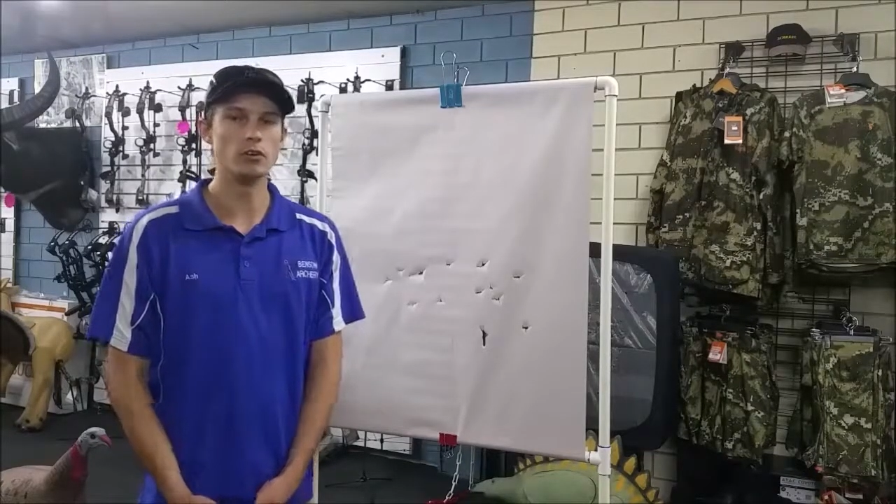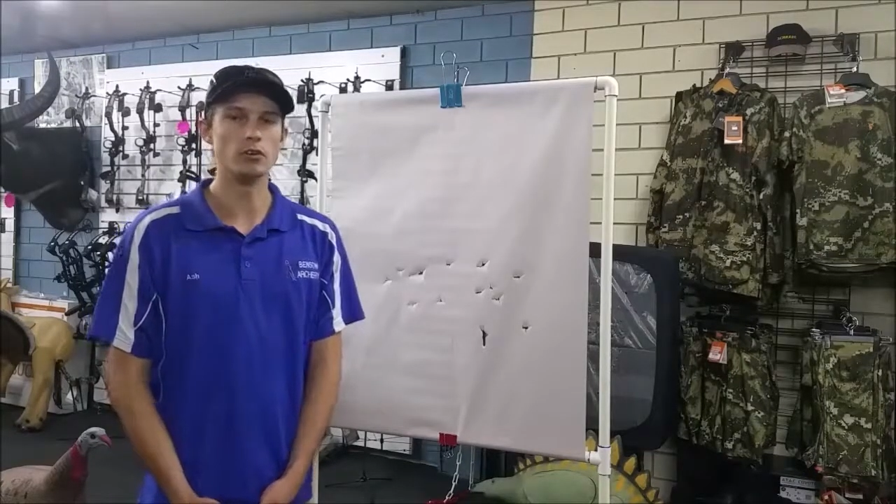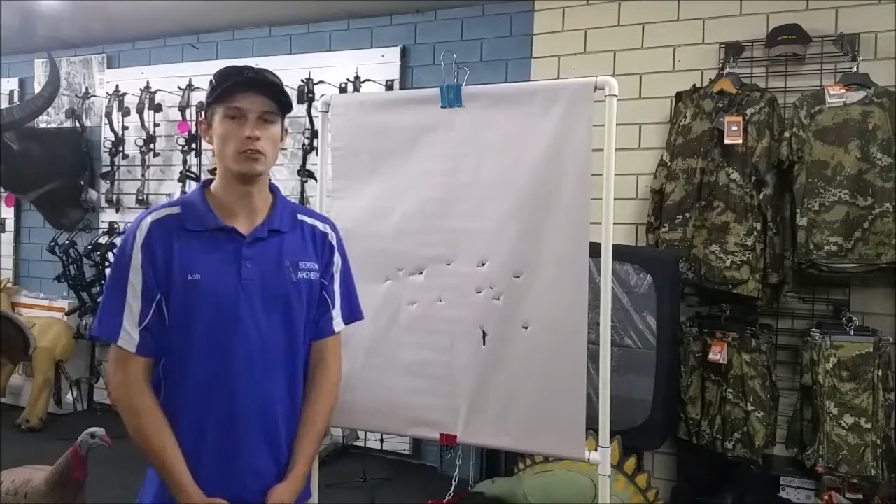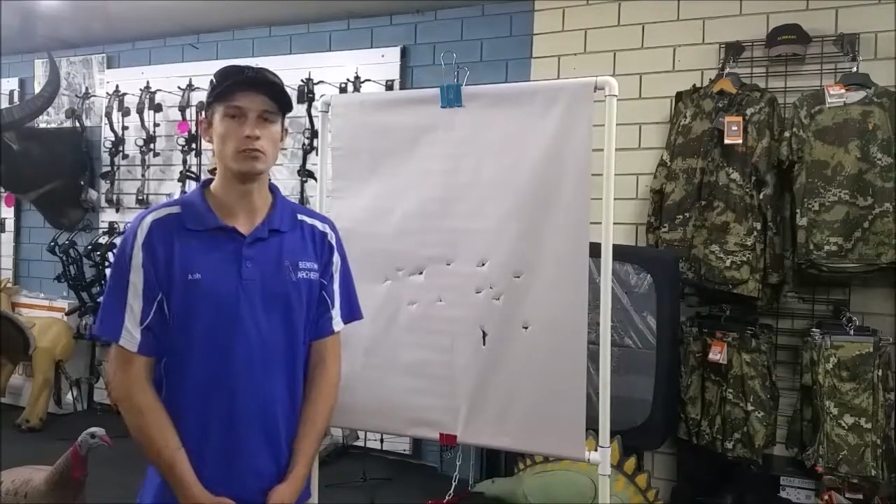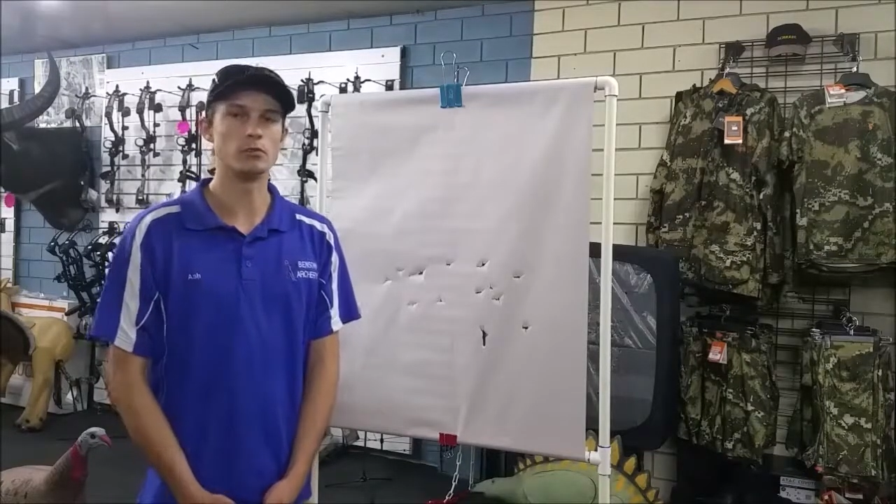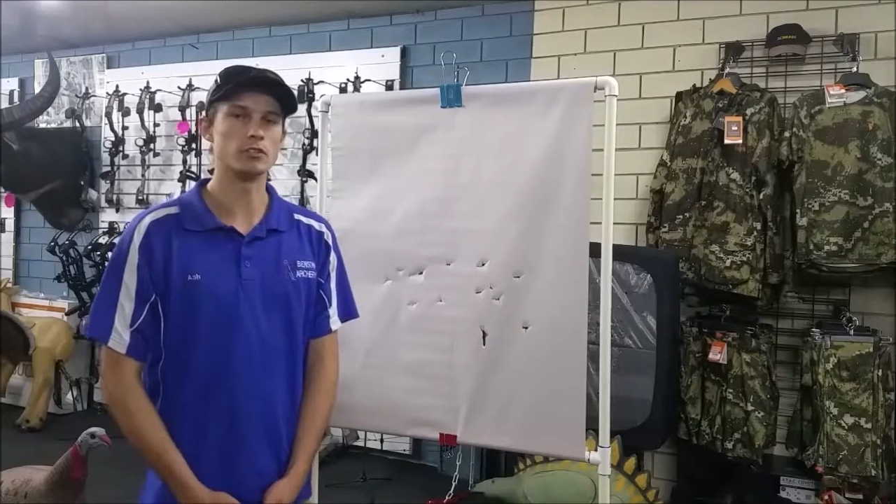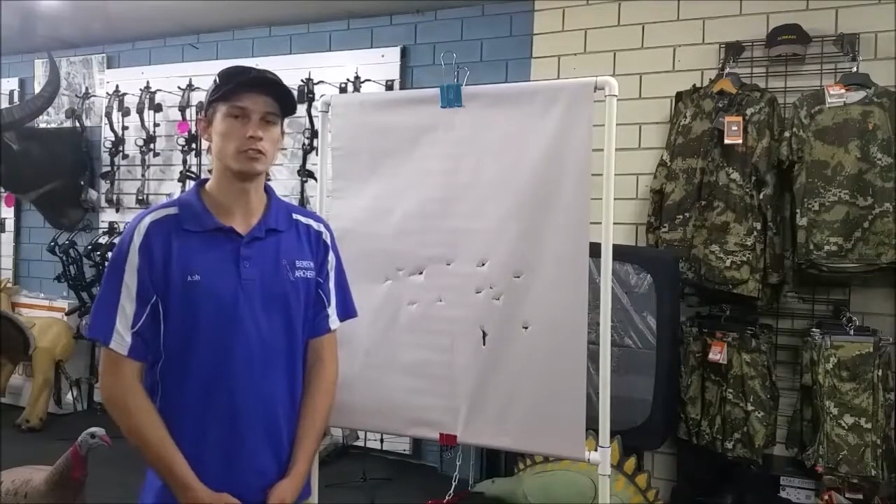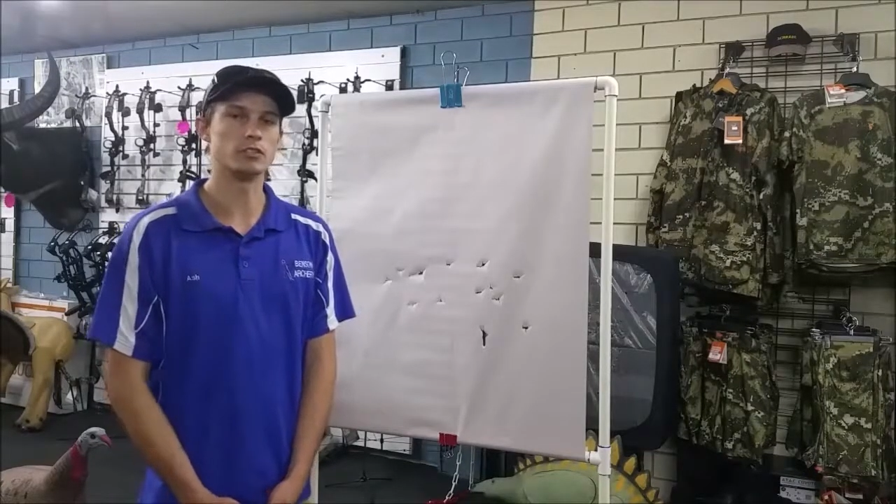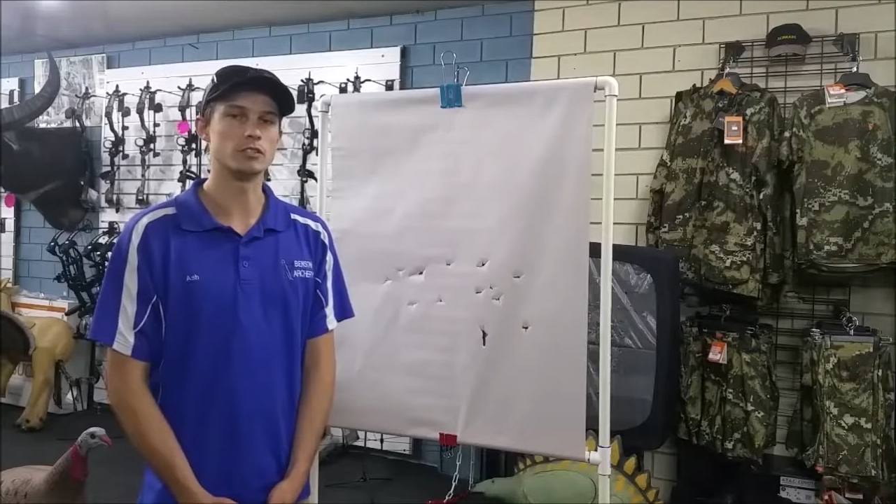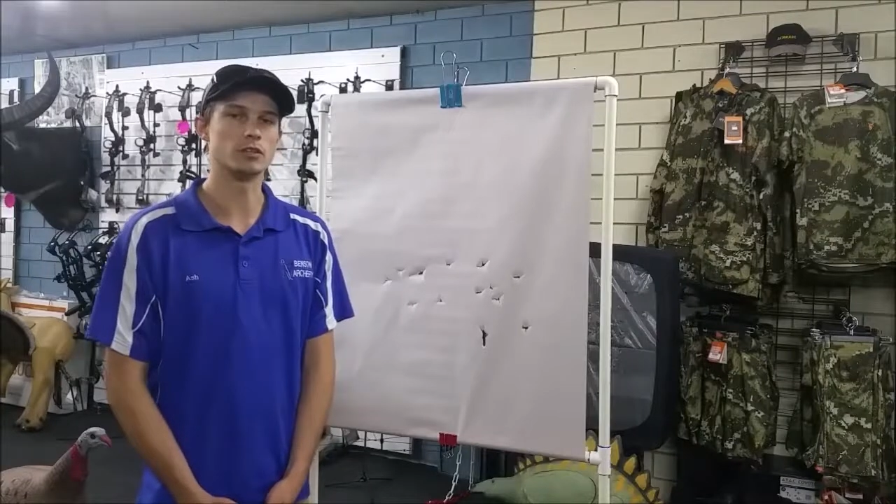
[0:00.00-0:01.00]
or if you want to
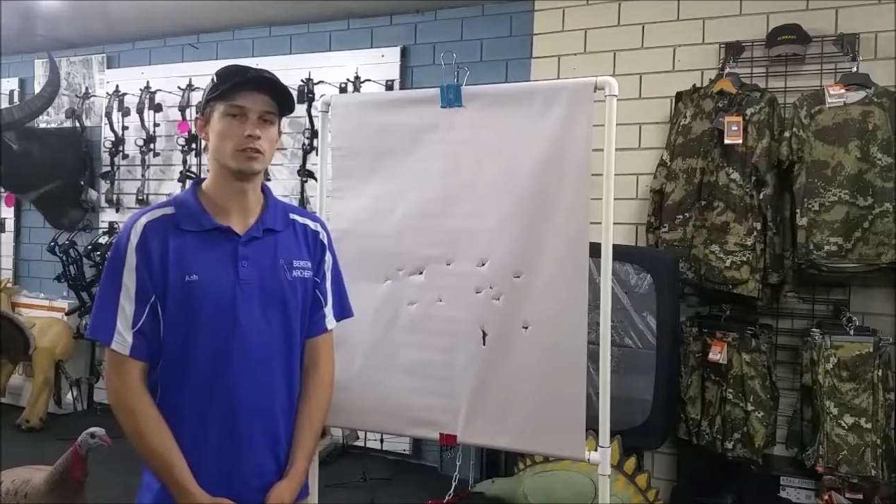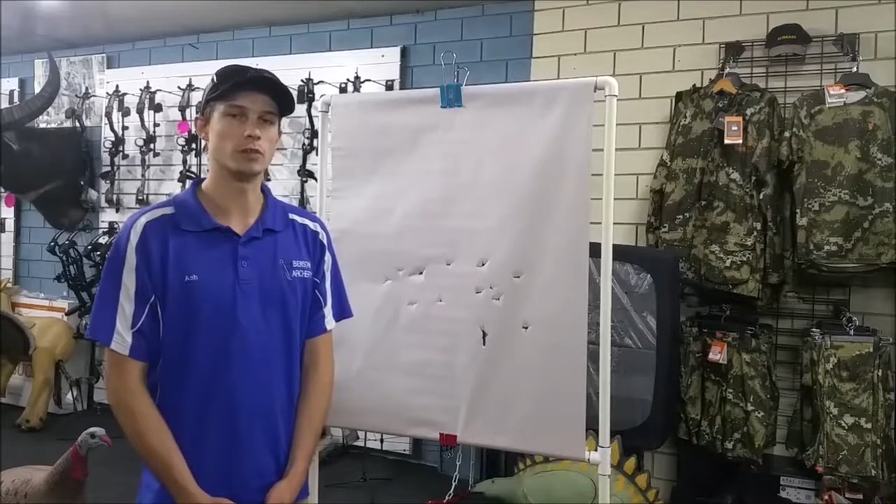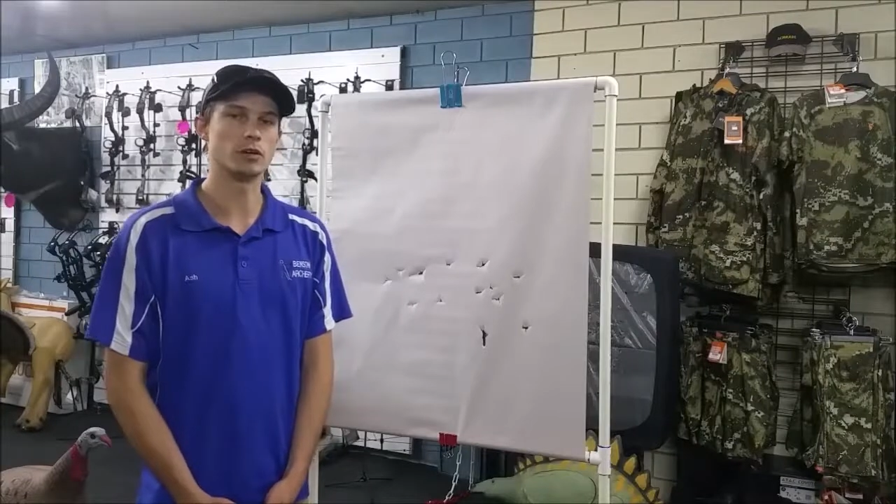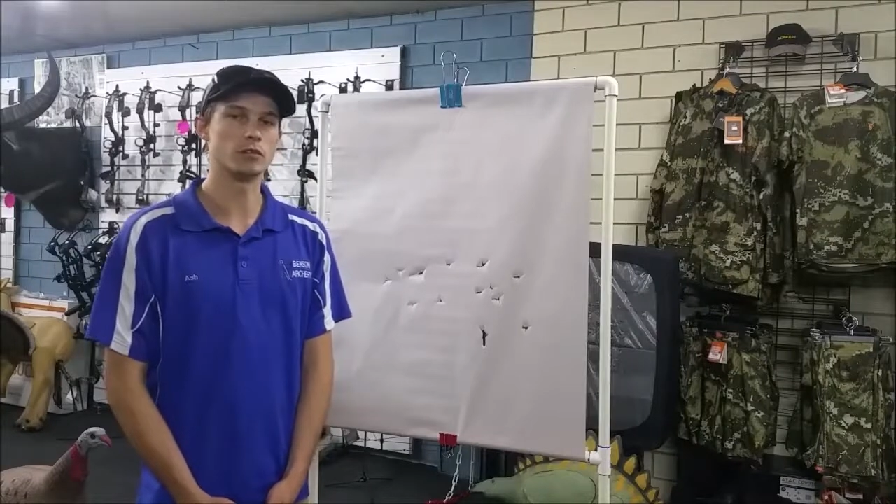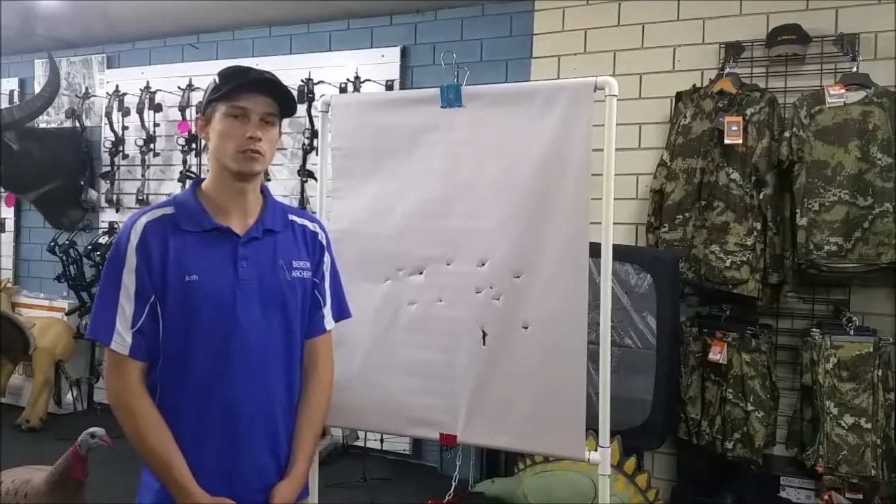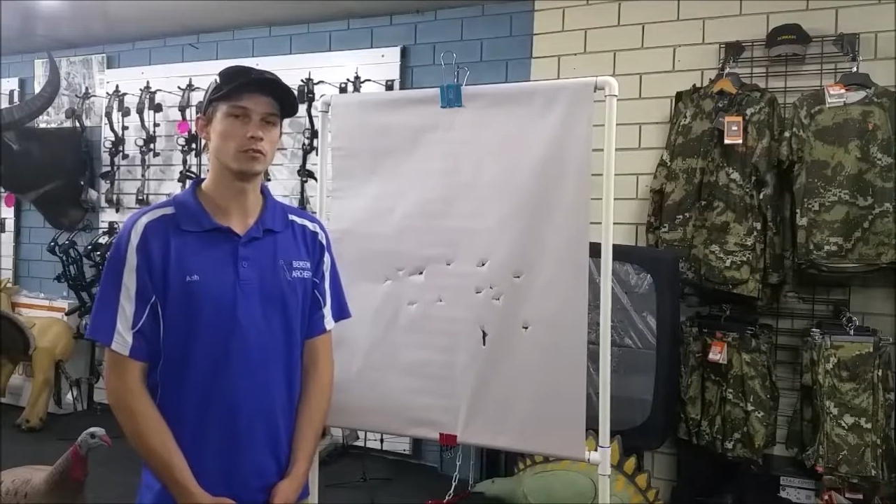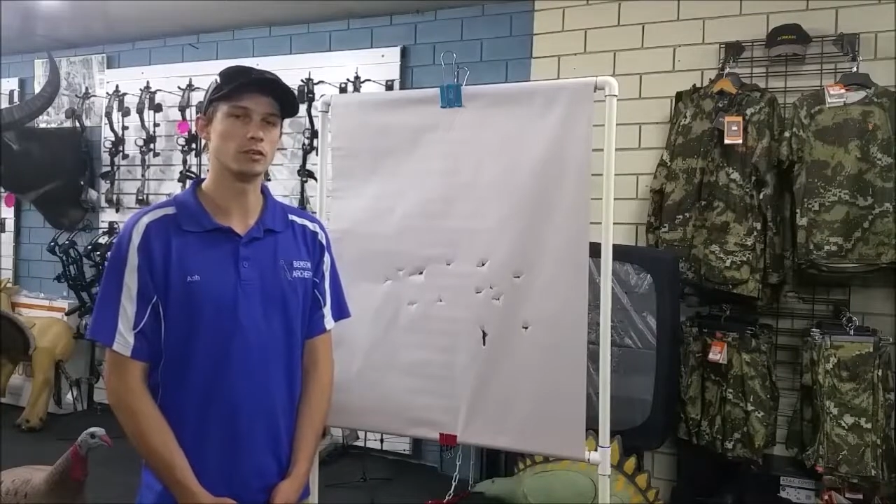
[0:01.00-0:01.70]
send us an email,